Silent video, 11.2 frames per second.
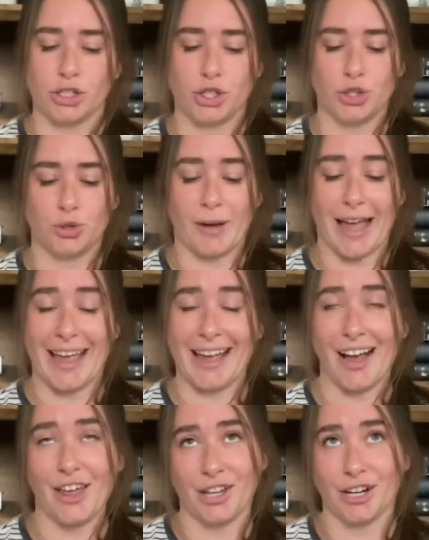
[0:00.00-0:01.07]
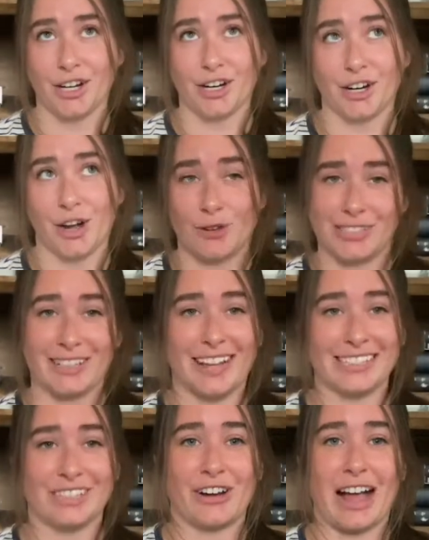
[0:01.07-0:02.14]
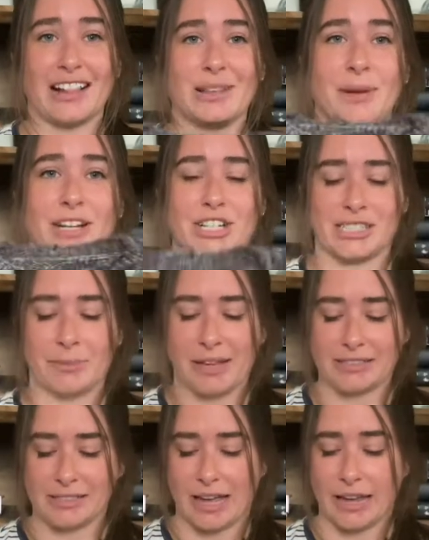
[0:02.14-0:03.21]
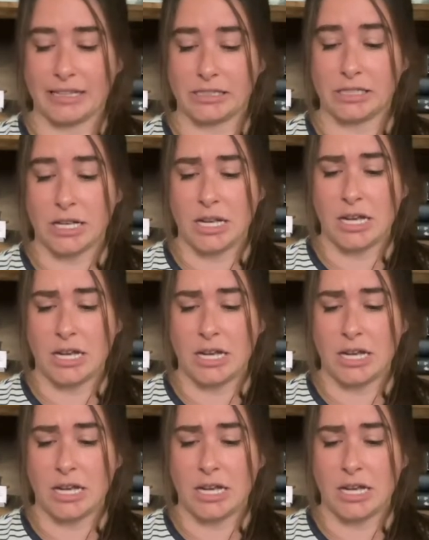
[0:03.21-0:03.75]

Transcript: to my other Cozy Classic Raglan by Jessie Mae Designs.